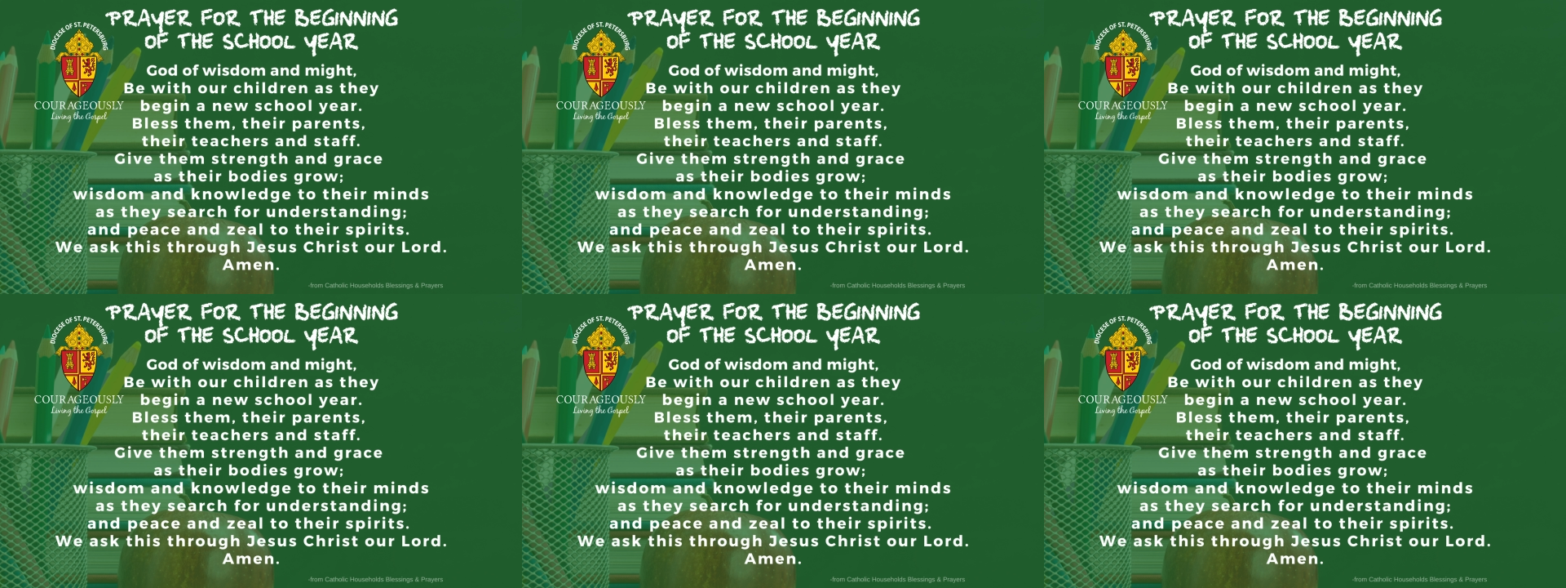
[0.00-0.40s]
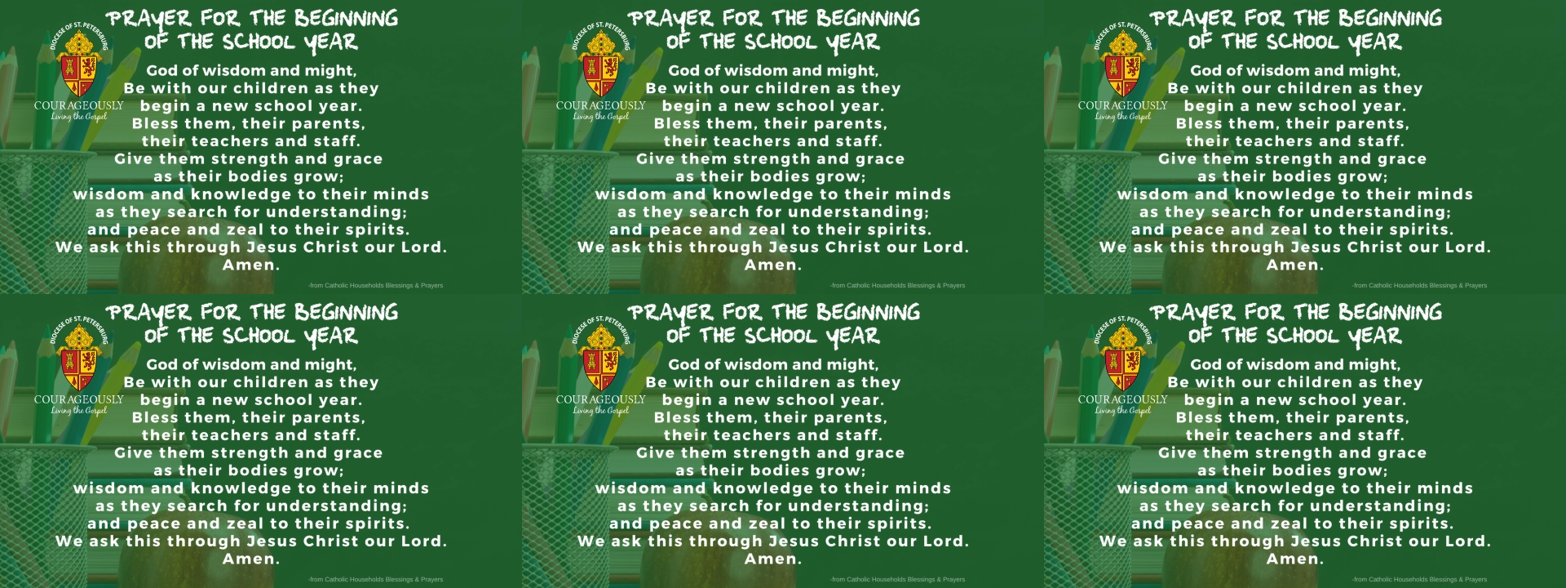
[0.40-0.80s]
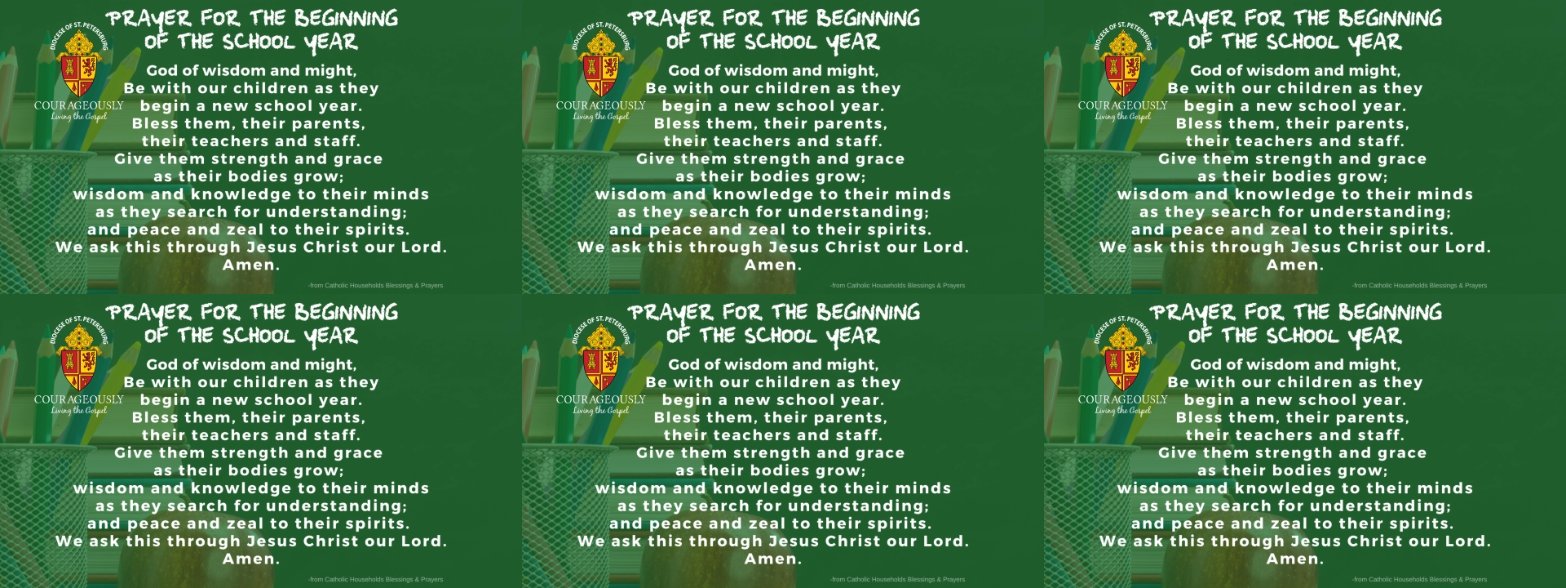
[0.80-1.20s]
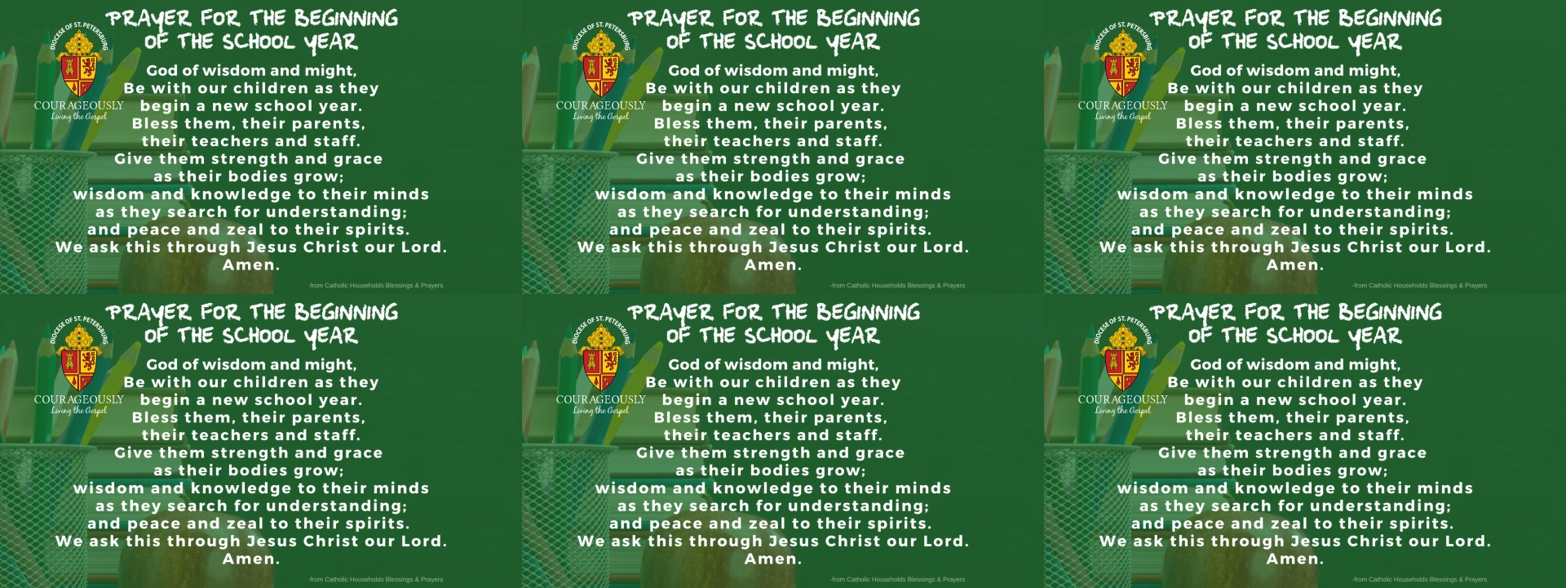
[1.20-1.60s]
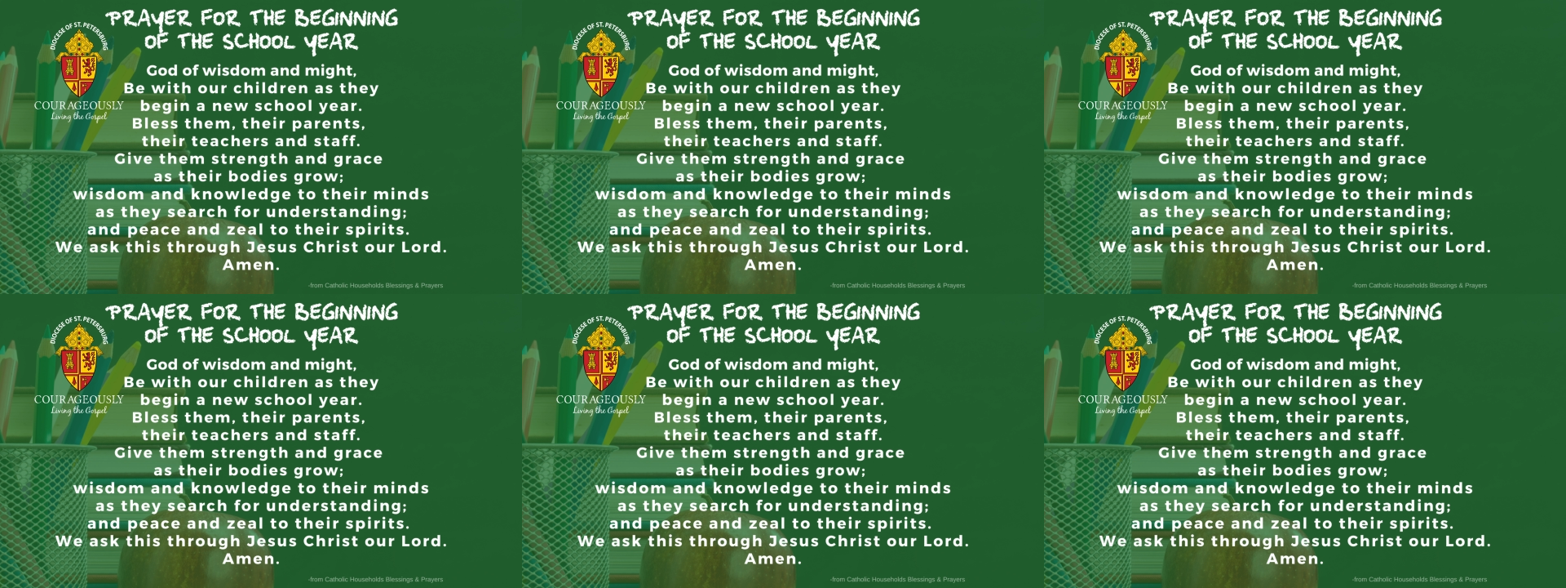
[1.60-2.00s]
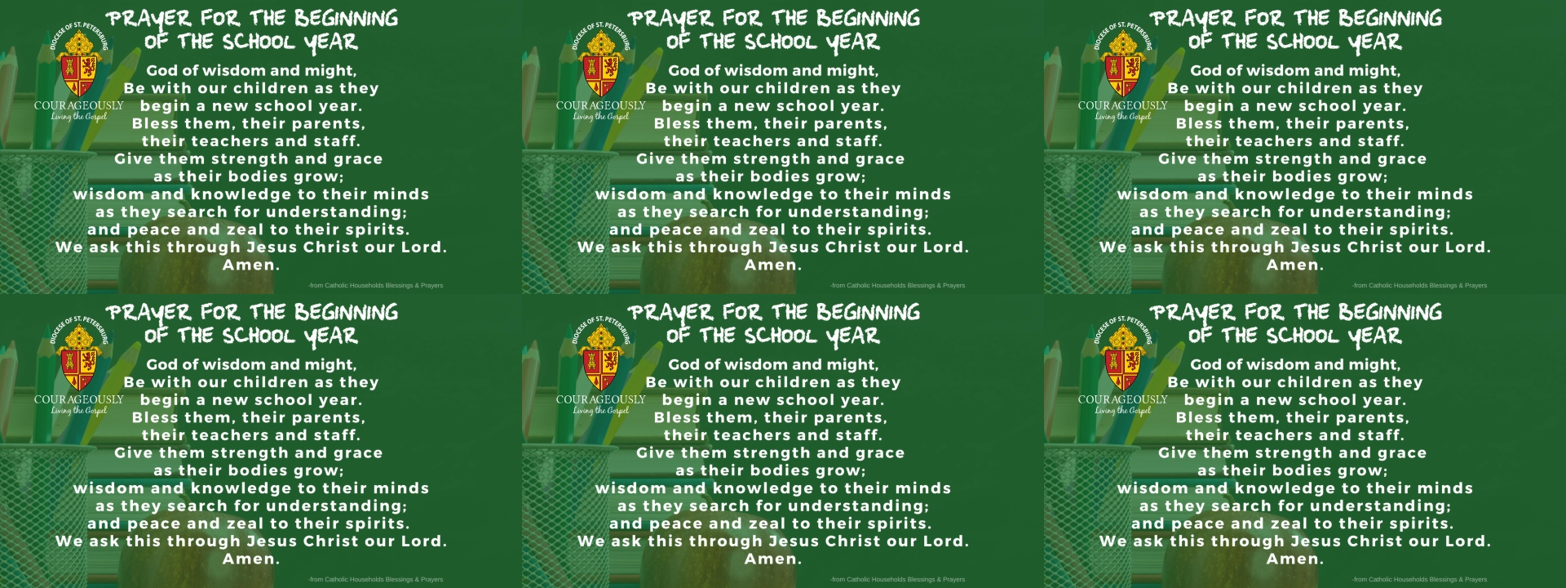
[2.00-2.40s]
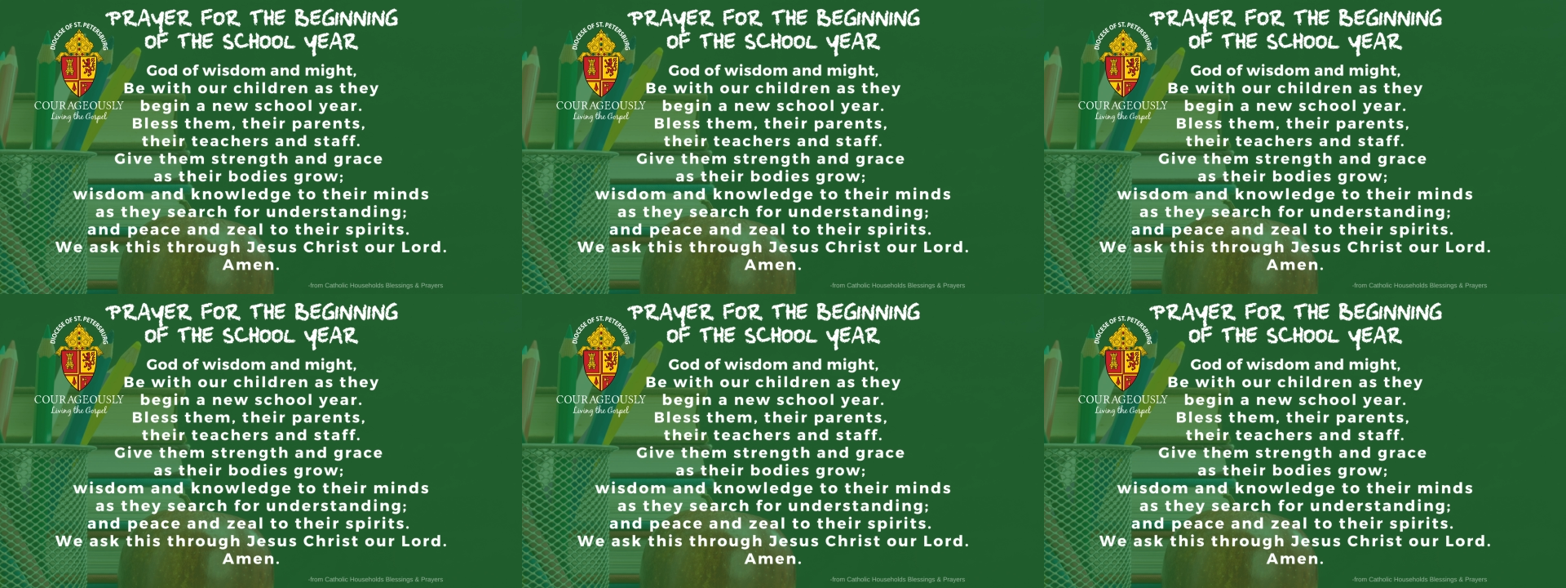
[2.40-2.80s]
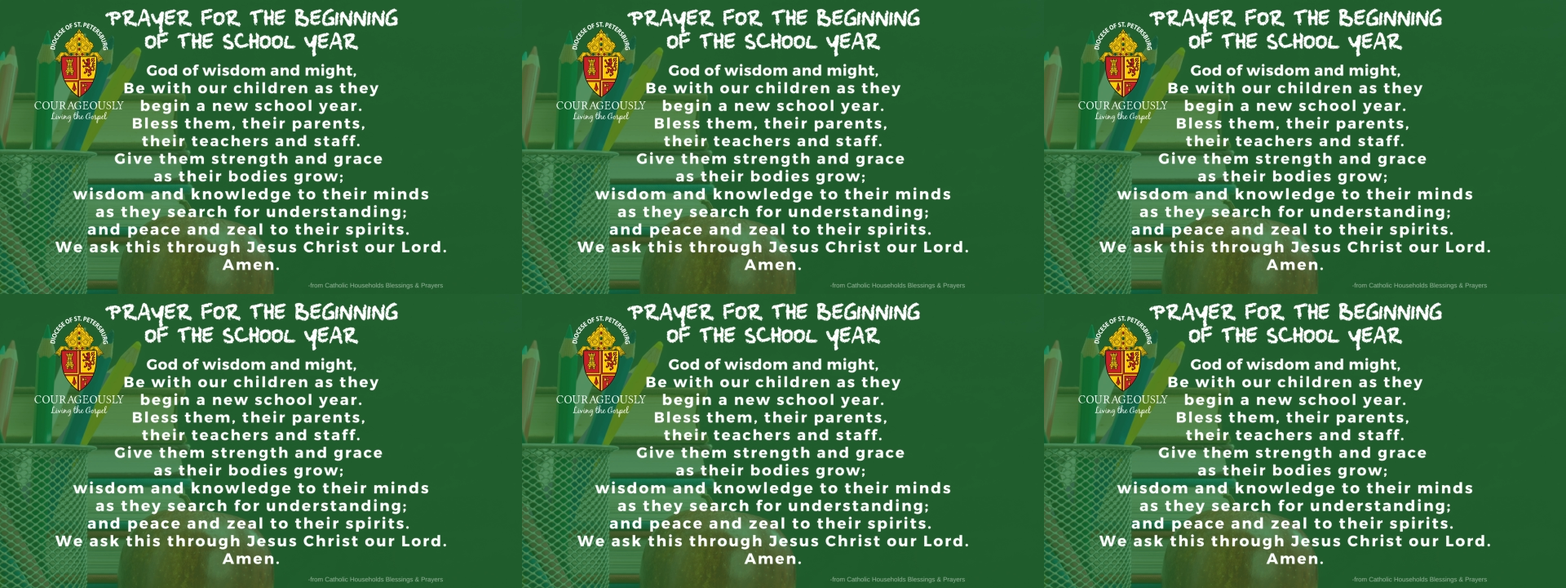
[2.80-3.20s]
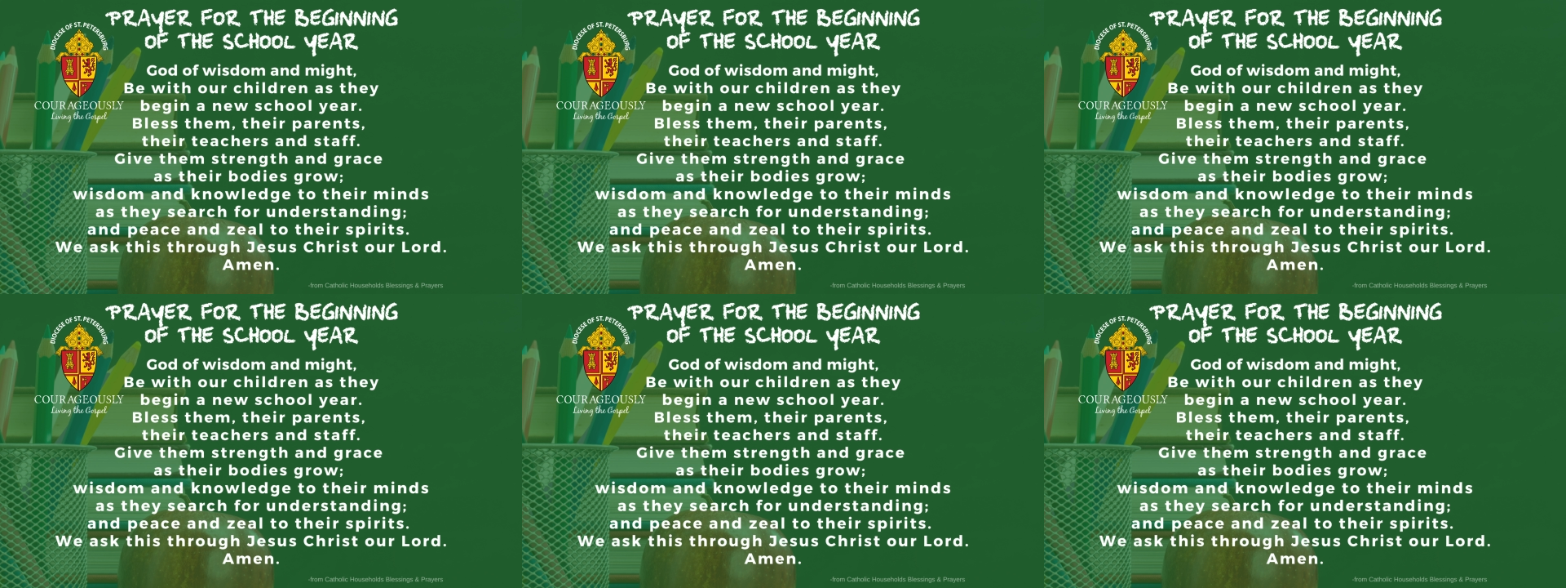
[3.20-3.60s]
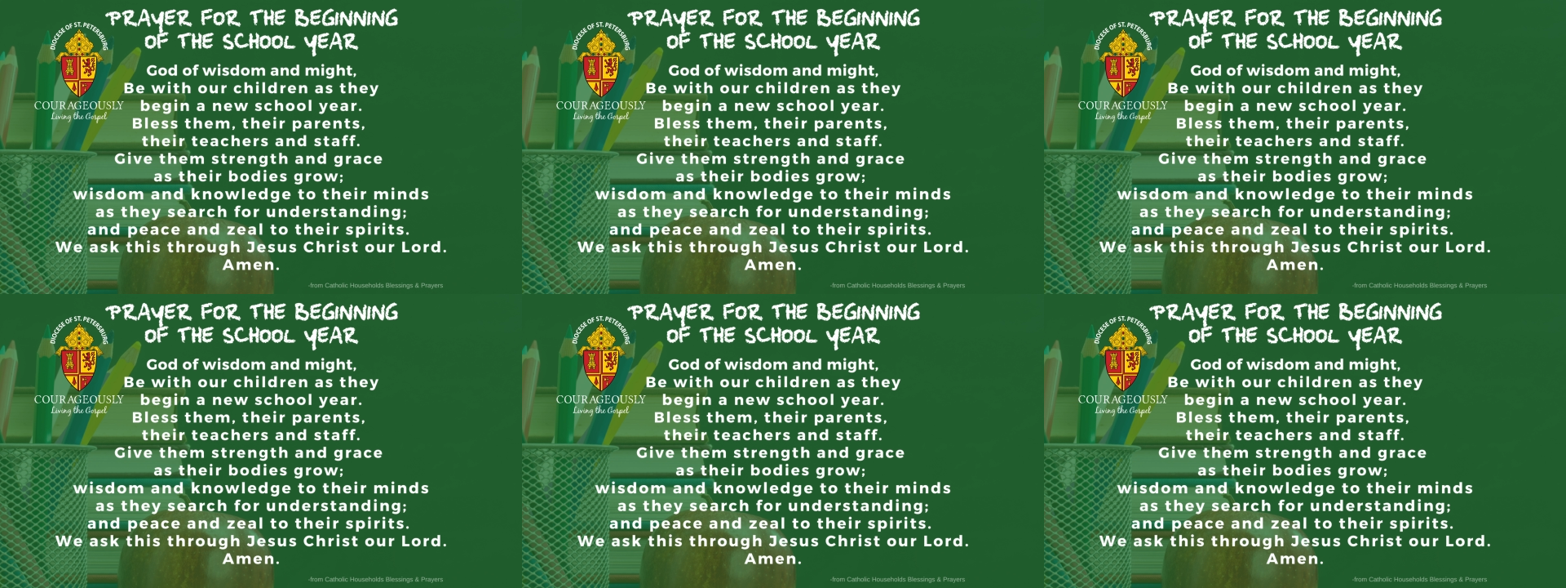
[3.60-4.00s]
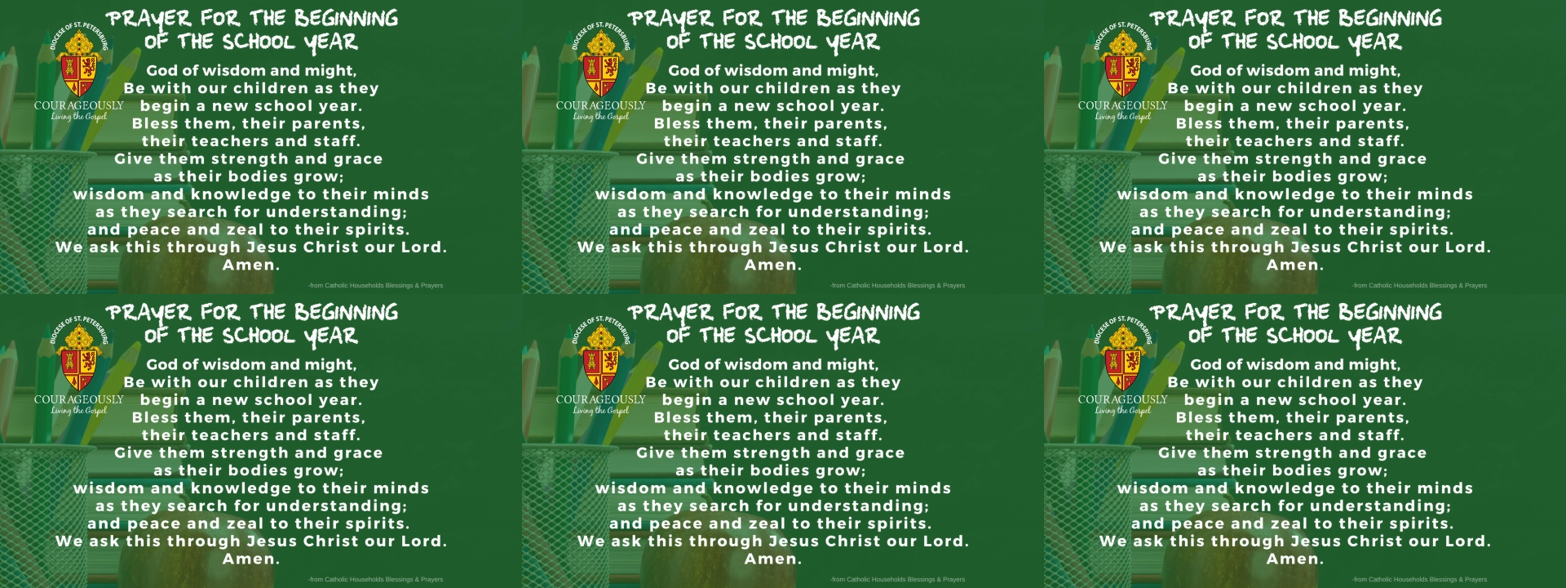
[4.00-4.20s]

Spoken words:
[unreadable: no face in view]